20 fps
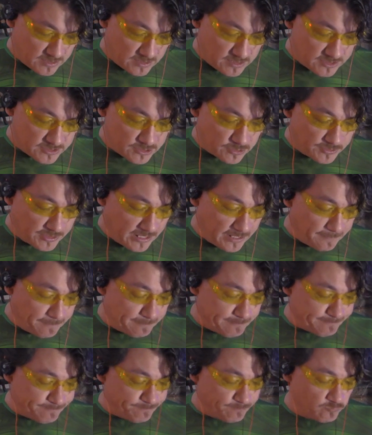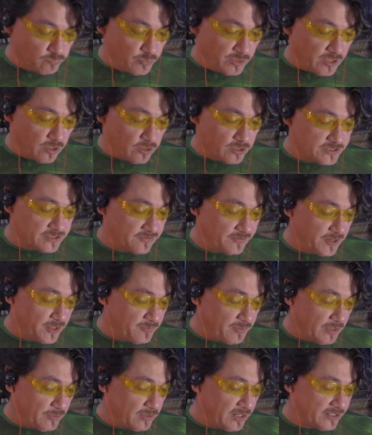So yeah, regardless if
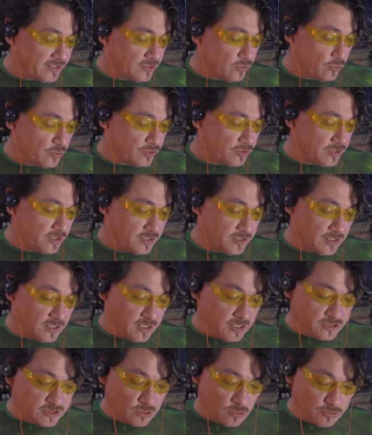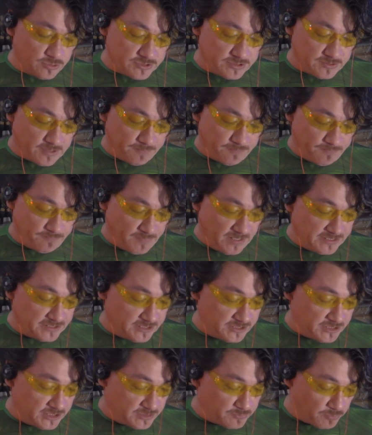anybody would like to know it or not. So
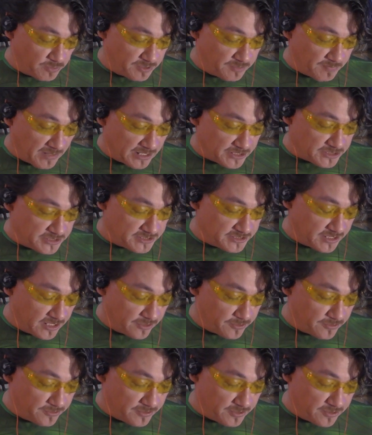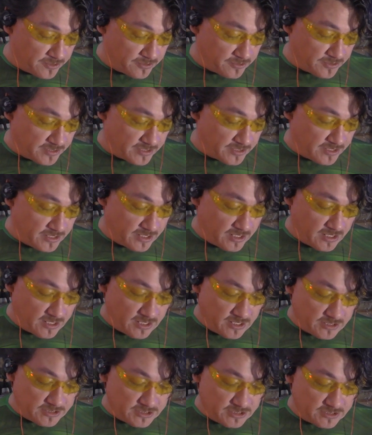basically she's putting matches together,
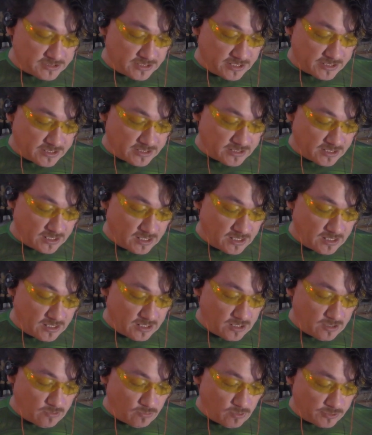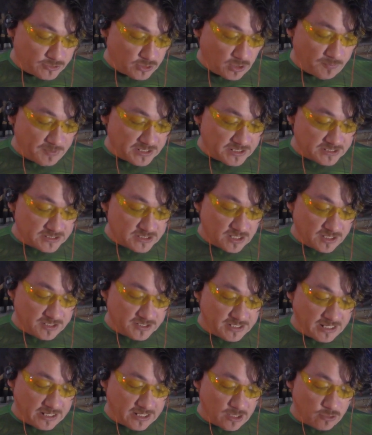she's like, Dominic is going to
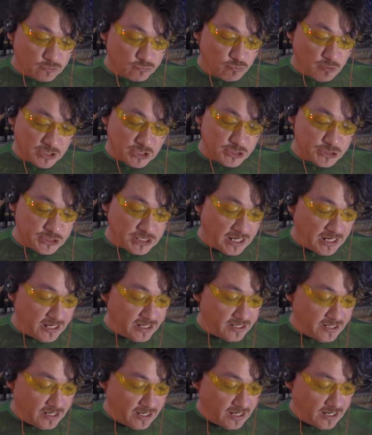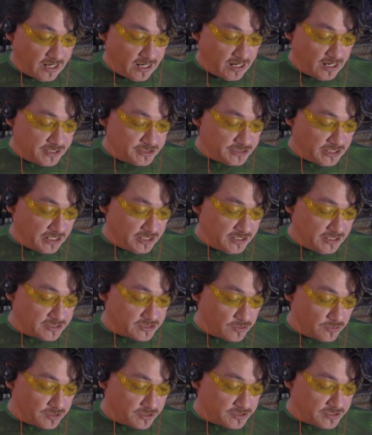take out Ricochet, JD is
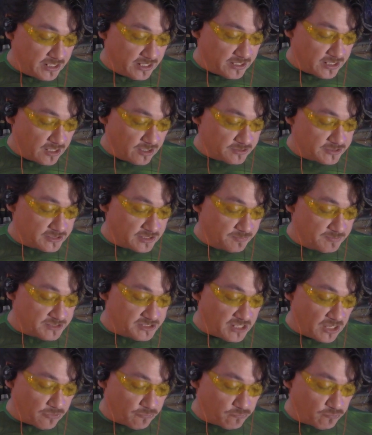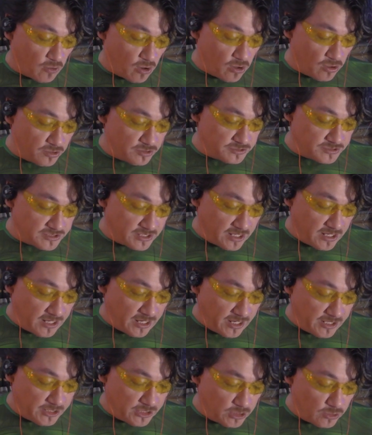going to take out some Seth Rollins,
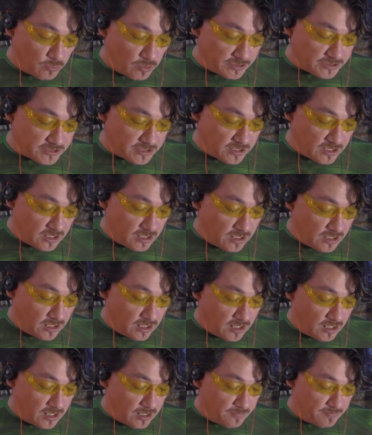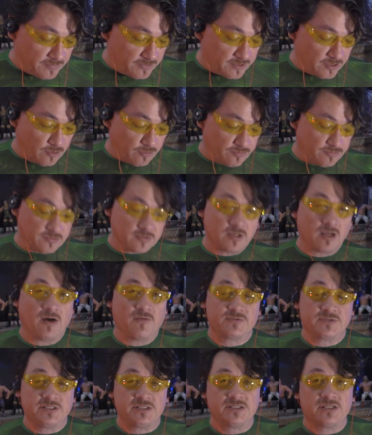and you know what,
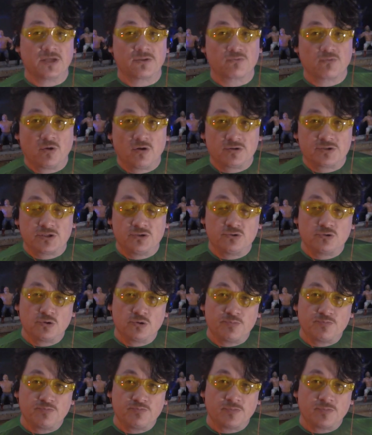obviously Seth Rollins and Drew